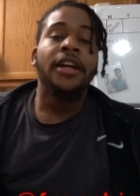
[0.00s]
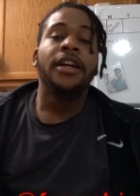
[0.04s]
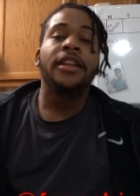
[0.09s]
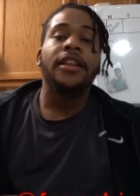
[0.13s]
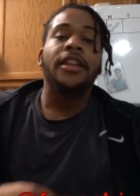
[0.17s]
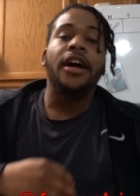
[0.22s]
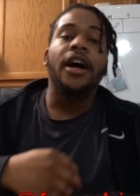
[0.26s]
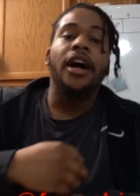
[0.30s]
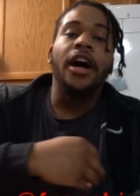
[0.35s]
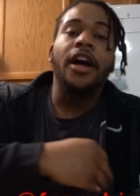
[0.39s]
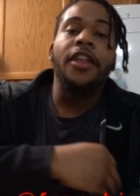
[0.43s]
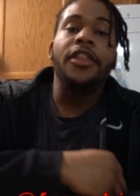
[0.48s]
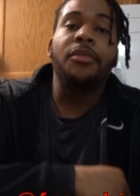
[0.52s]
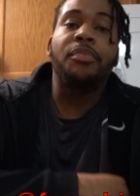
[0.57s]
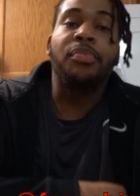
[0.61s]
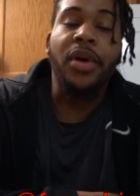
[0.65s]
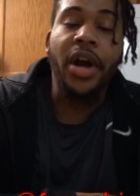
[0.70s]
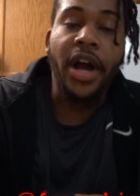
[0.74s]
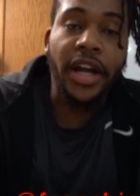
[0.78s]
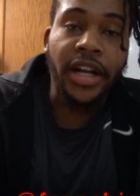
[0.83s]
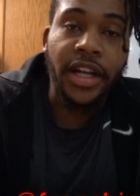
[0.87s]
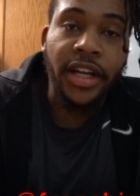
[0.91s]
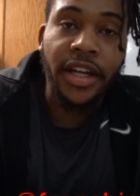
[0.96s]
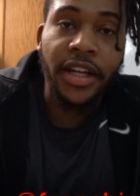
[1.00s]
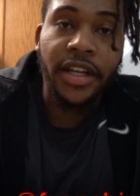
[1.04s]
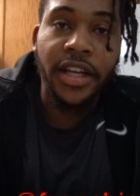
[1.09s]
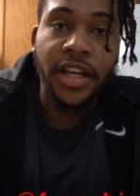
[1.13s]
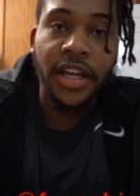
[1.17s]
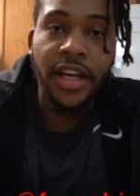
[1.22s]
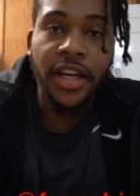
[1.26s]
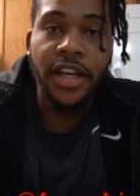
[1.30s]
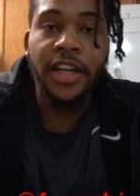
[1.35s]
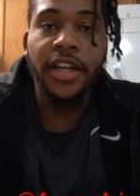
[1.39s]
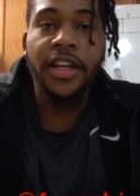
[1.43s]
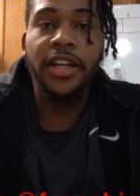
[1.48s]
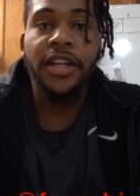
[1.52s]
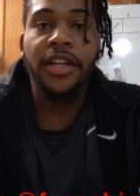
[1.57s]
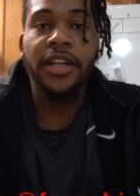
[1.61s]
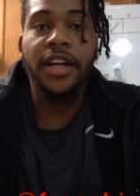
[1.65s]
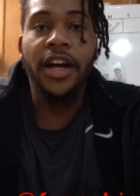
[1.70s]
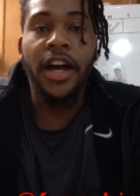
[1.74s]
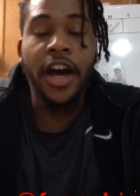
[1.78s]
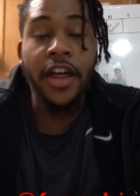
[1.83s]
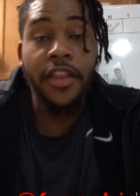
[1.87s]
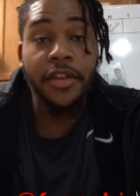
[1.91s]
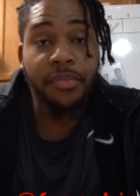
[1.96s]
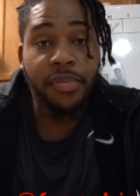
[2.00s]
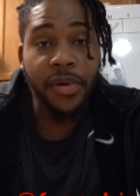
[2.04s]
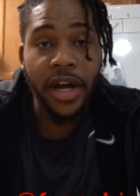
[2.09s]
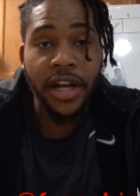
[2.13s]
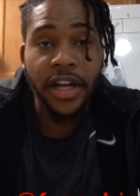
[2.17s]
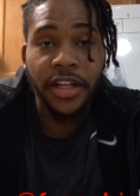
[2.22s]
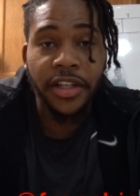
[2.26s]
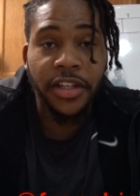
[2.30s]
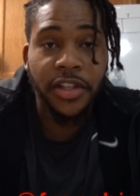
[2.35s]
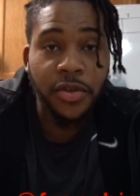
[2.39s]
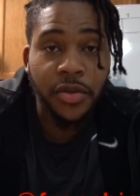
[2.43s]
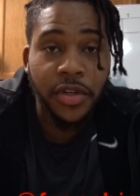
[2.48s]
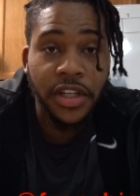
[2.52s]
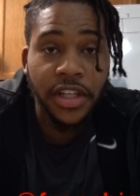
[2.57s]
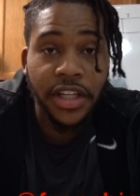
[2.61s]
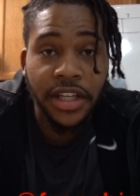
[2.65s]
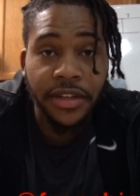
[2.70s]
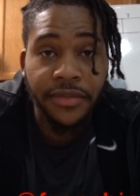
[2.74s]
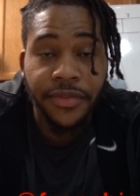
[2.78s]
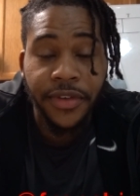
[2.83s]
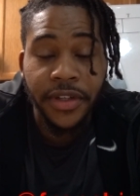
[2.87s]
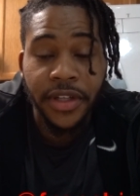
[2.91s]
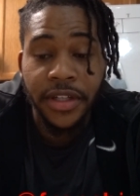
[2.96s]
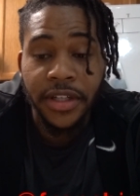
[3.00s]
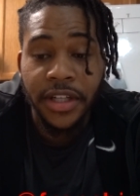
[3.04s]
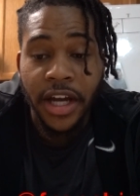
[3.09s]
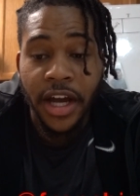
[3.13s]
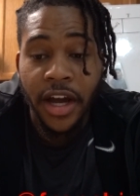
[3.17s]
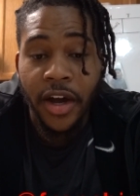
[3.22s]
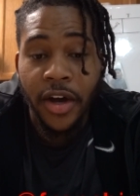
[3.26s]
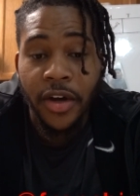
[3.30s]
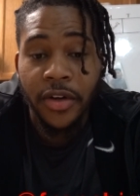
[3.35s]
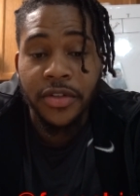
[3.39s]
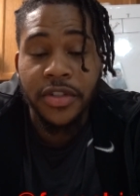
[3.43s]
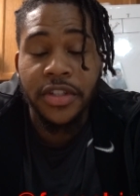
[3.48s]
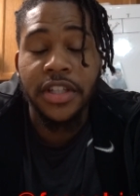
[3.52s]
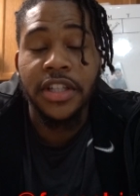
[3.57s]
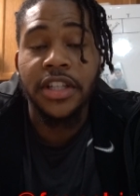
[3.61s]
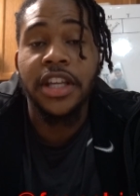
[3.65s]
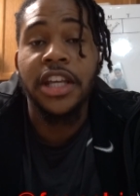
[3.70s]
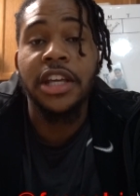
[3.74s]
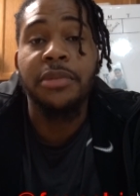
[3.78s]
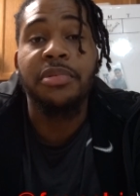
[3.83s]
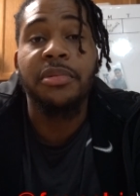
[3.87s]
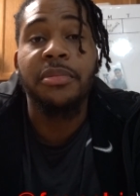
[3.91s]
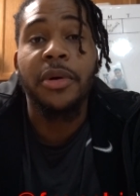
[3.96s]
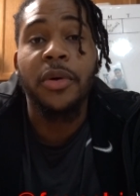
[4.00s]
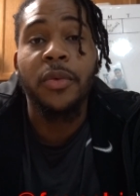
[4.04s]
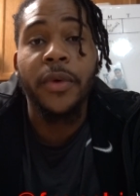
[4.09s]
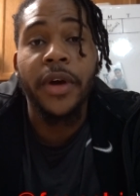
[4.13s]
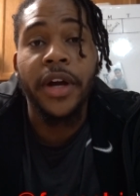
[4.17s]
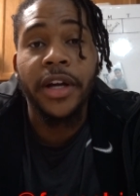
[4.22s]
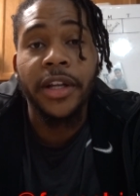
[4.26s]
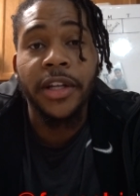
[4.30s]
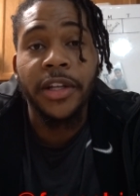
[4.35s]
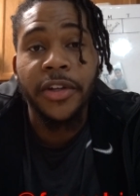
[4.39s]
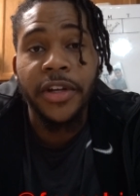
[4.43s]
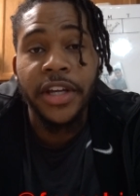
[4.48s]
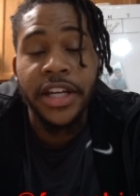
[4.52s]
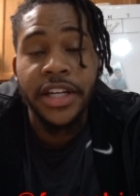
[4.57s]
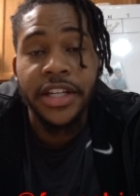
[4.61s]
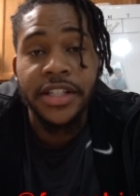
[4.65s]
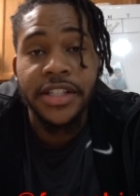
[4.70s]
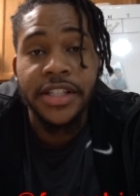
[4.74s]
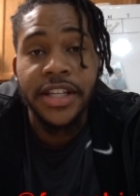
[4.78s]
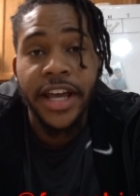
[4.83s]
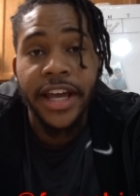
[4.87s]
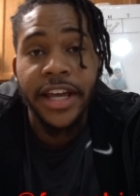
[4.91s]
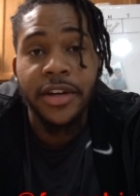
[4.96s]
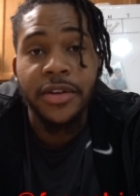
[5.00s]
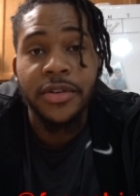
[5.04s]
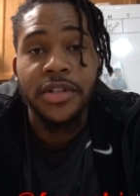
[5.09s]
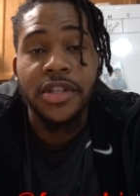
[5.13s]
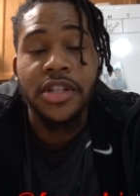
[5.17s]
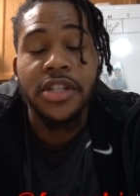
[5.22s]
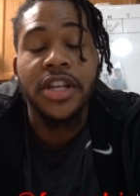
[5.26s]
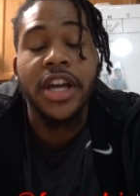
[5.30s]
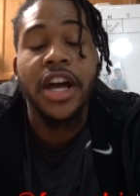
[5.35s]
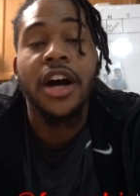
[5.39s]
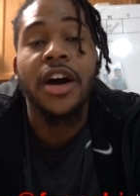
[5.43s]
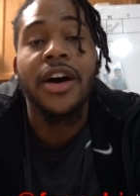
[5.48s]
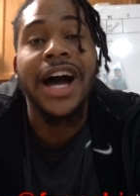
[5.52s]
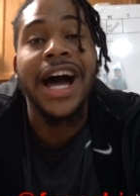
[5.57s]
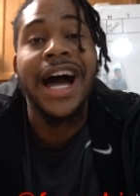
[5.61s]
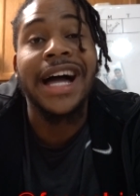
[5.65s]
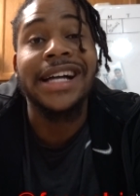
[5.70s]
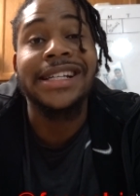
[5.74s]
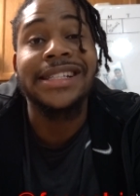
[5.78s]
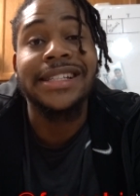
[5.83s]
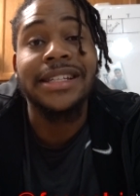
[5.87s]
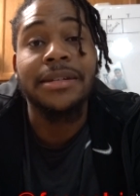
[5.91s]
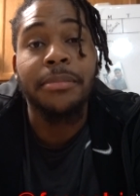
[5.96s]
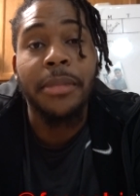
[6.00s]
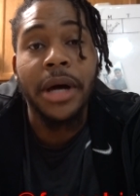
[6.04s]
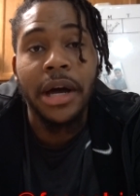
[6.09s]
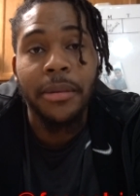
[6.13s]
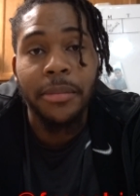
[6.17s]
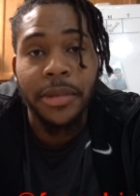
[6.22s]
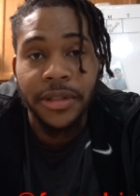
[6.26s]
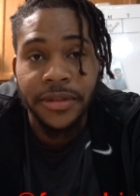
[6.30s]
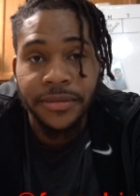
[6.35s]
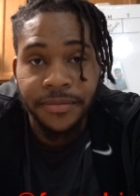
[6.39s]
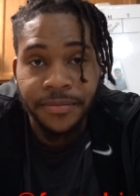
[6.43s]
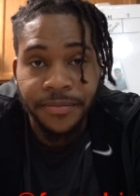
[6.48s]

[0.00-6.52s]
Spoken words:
The other product you can get for your dogs to keep them on regular heating cycles is called Oxy Mama.